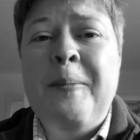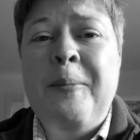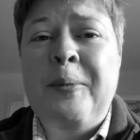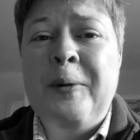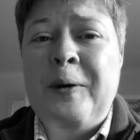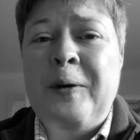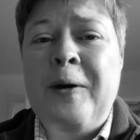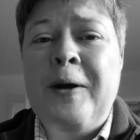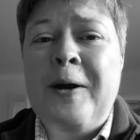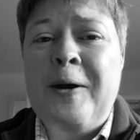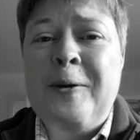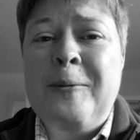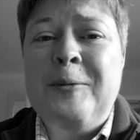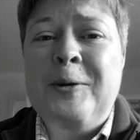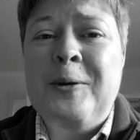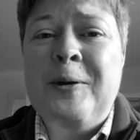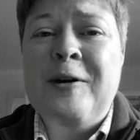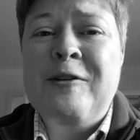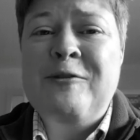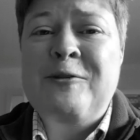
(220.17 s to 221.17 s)
but I
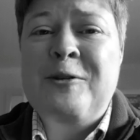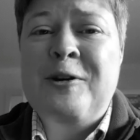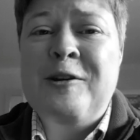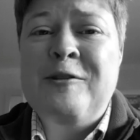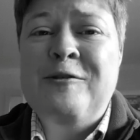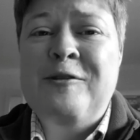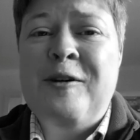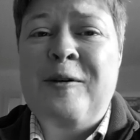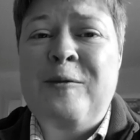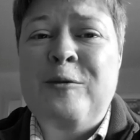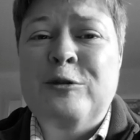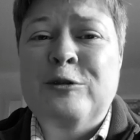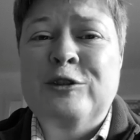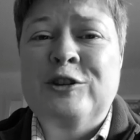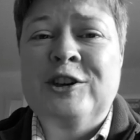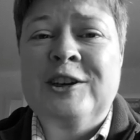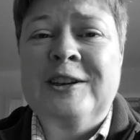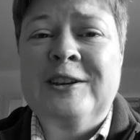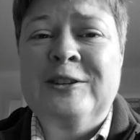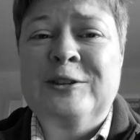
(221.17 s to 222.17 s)
hope you have great fun
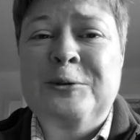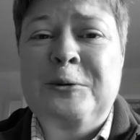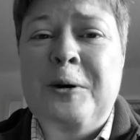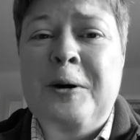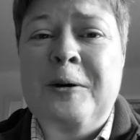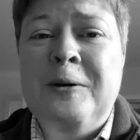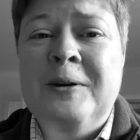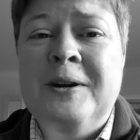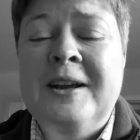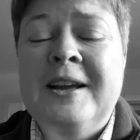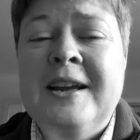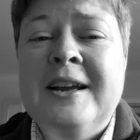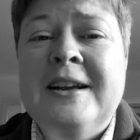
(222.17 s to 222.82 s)
watching as well.